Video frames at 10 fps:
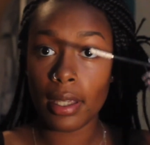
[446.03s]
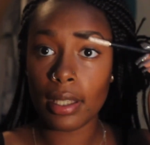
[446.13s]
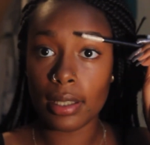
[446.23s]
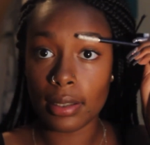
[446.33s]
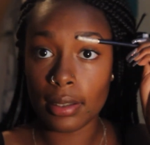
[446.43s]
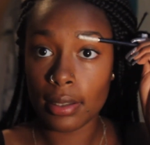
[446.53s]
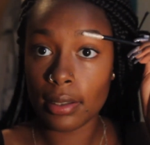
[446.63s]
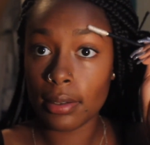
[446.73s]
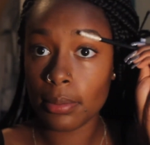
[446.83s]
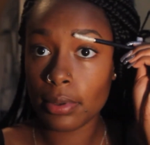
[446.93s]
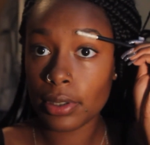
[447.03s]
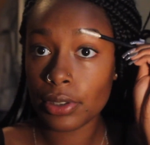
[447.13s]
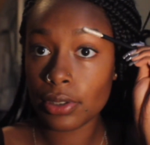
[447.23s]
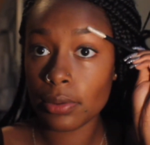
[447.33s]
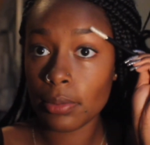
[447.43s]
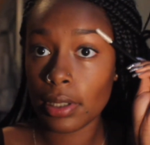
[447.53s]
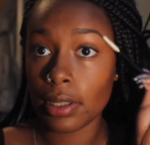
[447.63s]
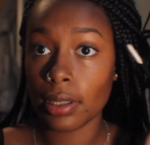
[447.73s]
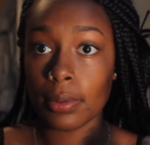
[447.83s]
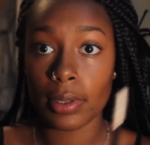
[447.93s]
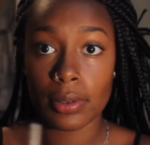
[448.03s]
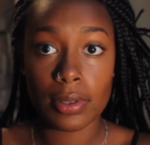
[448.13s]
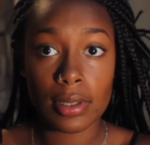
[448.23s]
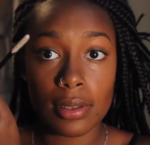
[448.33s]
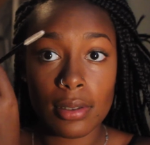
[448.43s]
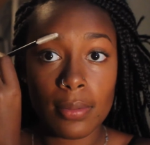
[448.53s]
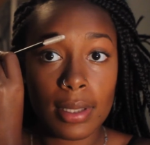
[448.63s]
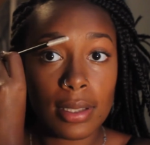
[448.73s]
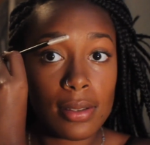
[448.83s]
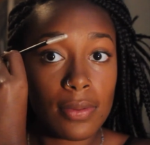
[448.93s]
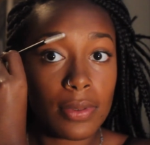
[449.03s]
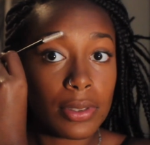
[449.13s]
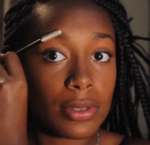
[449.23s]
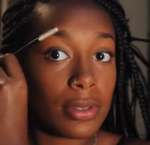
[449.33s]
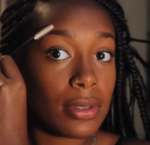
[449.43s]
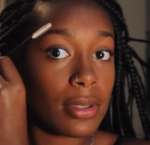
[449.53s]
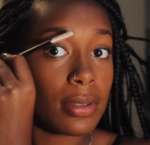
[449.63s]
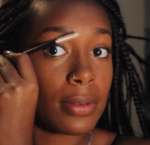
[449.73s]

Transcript: and brush my eyebrows into place first.